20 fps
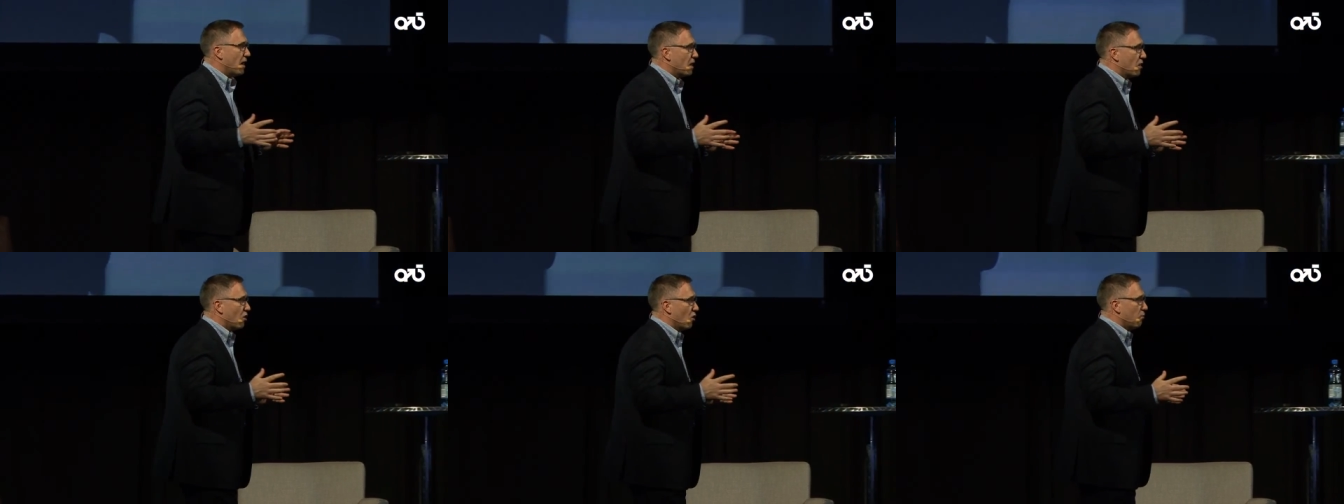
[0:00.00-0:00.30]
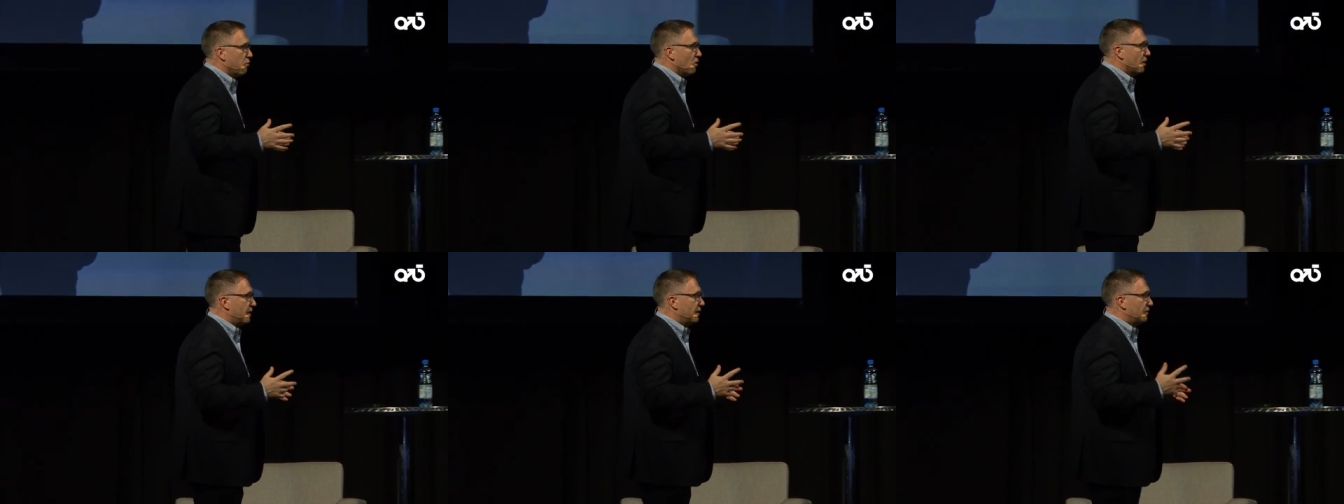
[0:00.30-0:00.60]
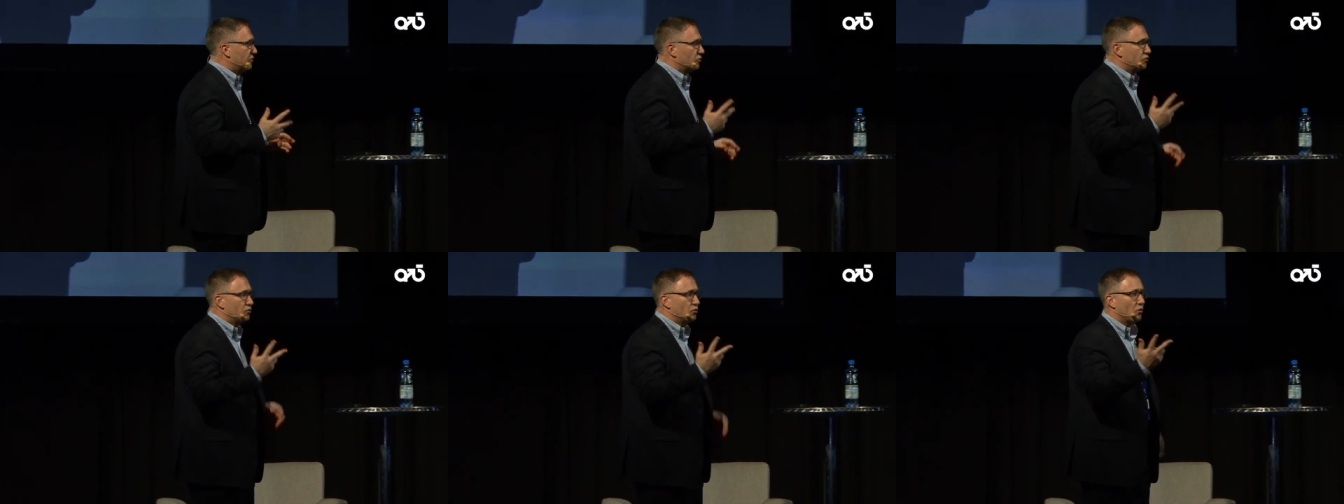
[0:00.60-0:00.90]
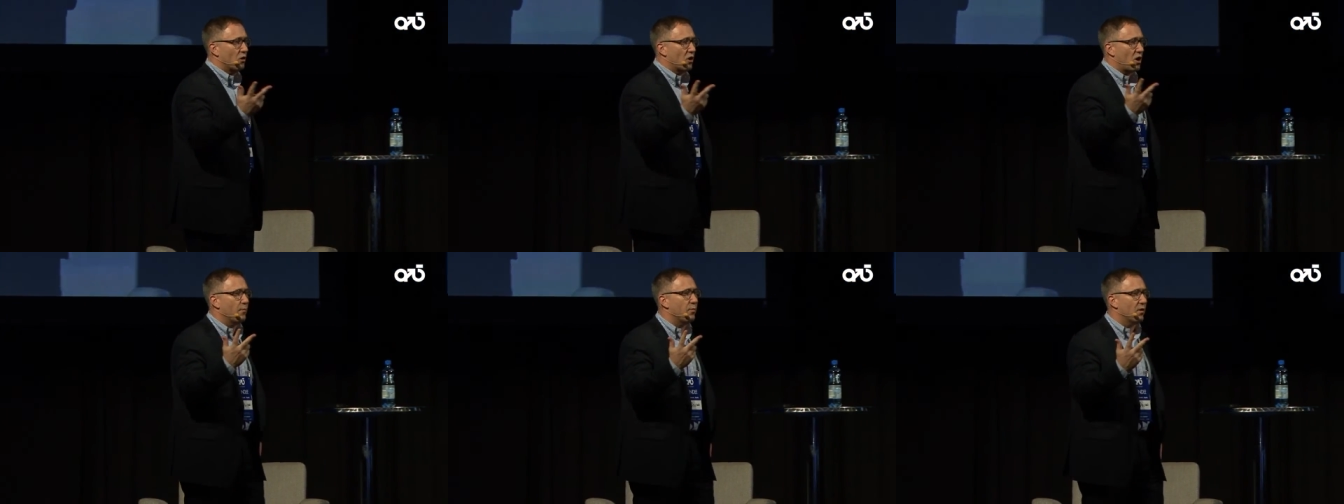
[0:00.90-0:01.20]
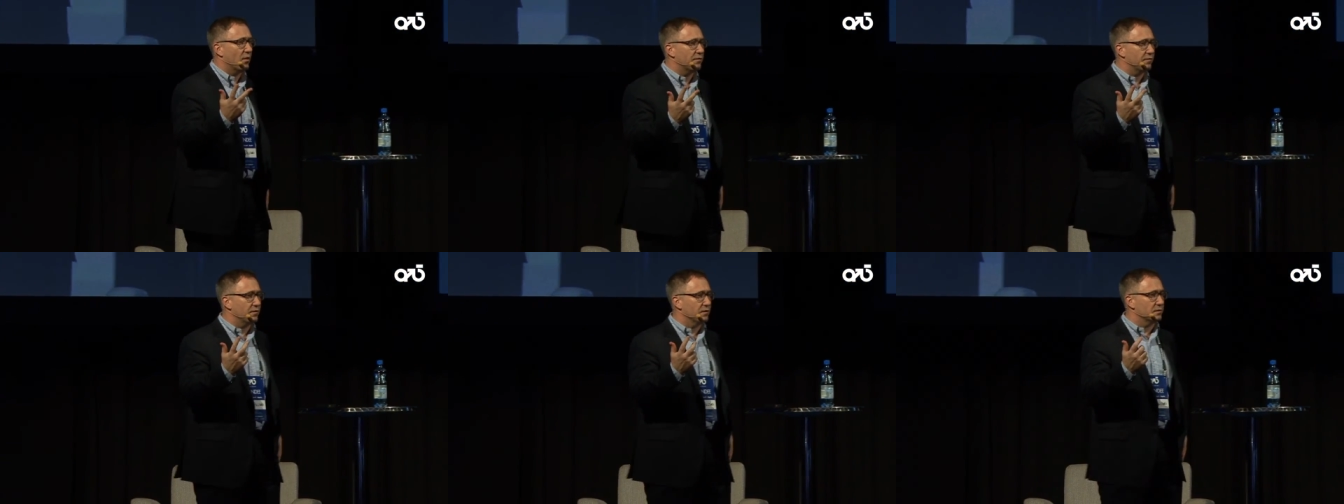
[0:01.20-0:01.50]
globally to do a couple
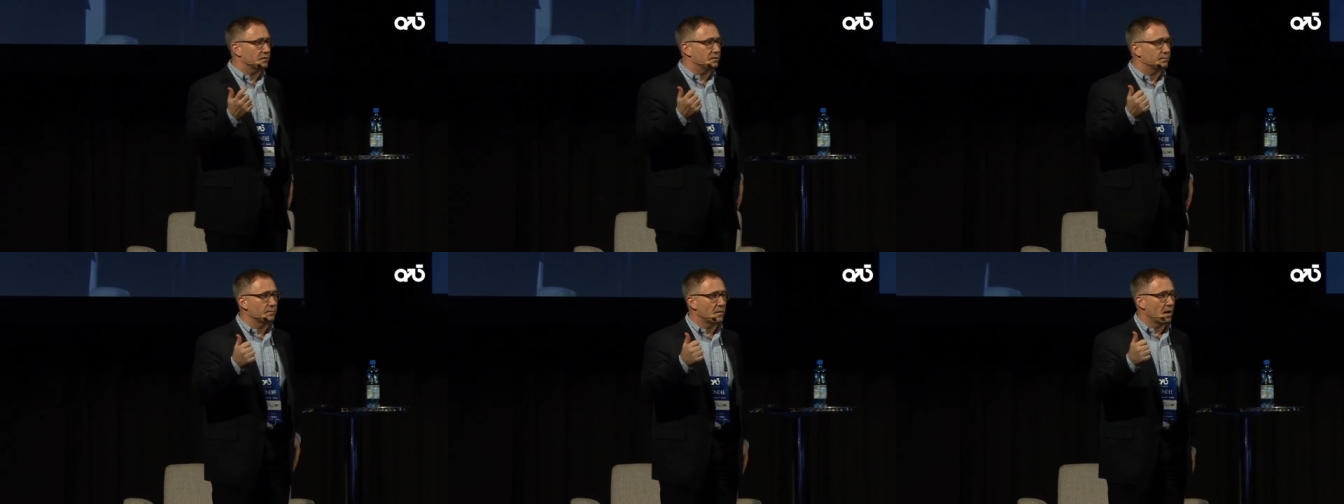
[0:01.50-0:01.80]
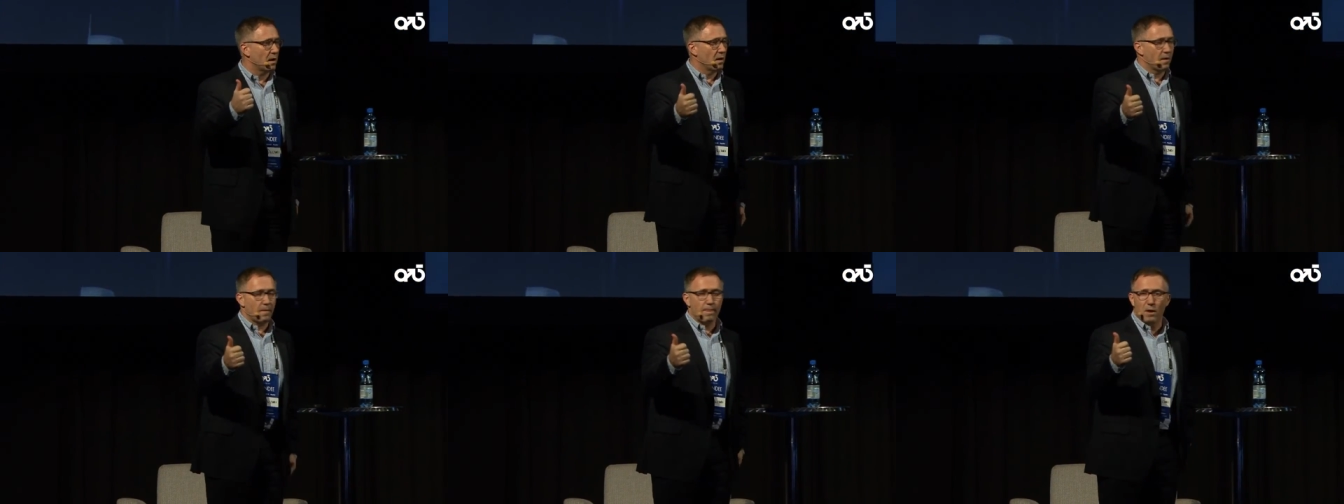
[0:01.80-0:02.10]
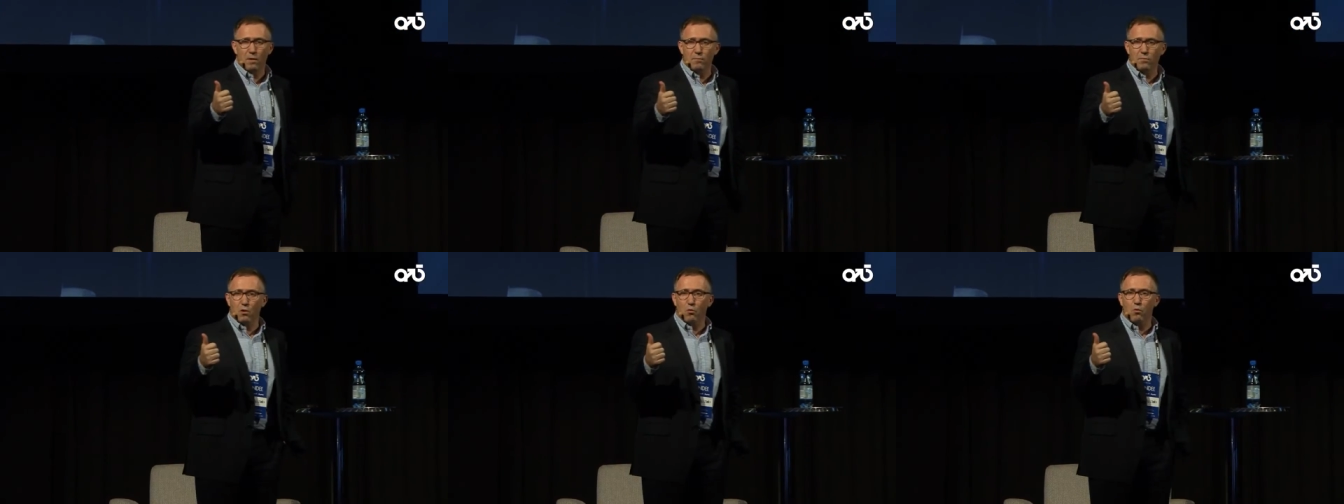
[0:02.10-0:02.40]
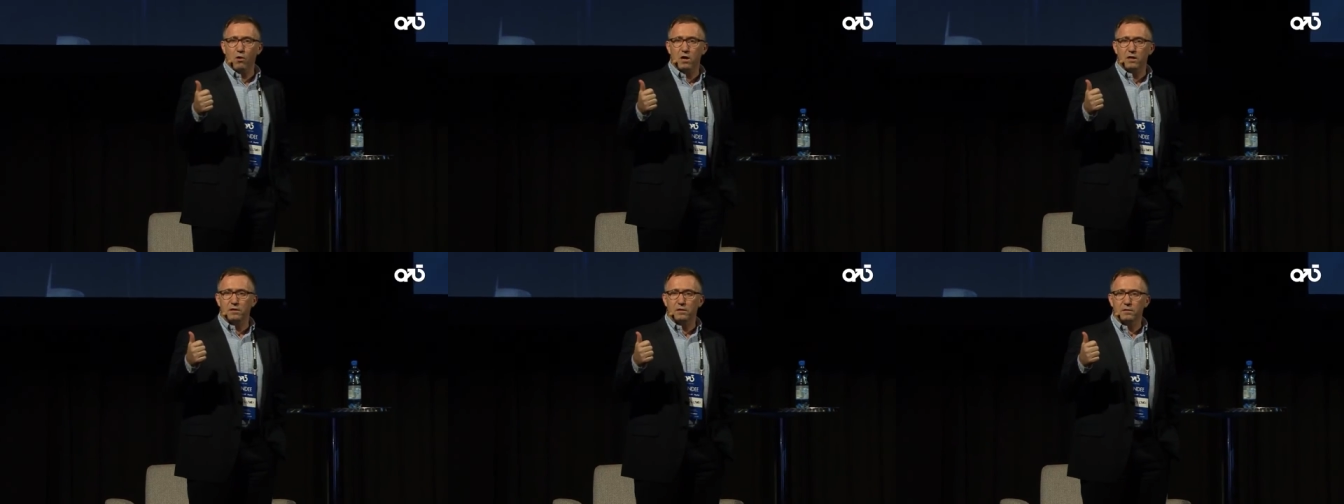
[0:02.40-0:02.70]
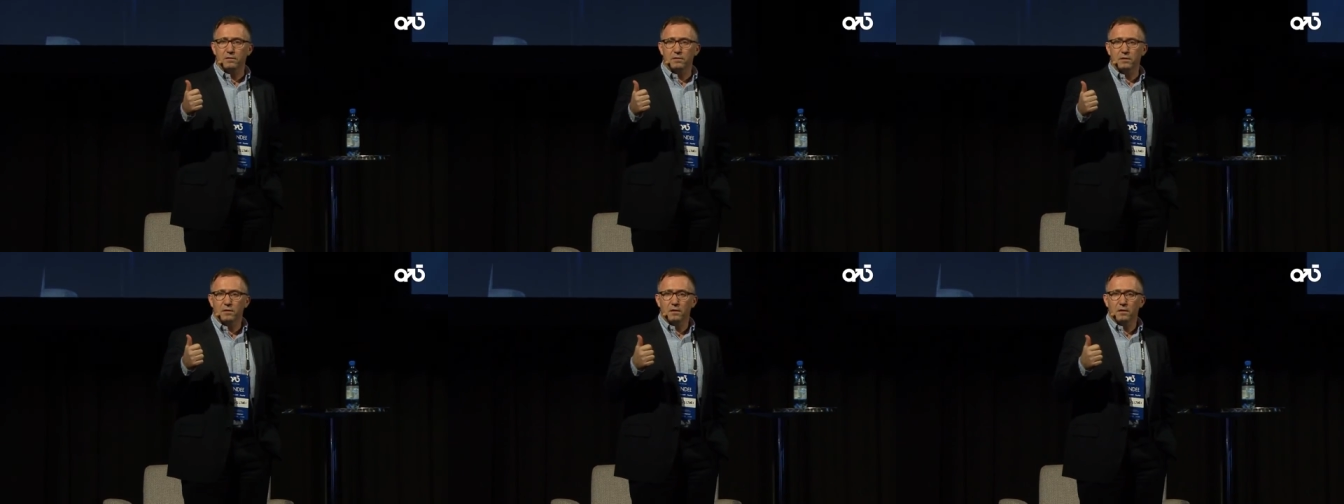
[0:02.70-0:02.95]
of things. Number one,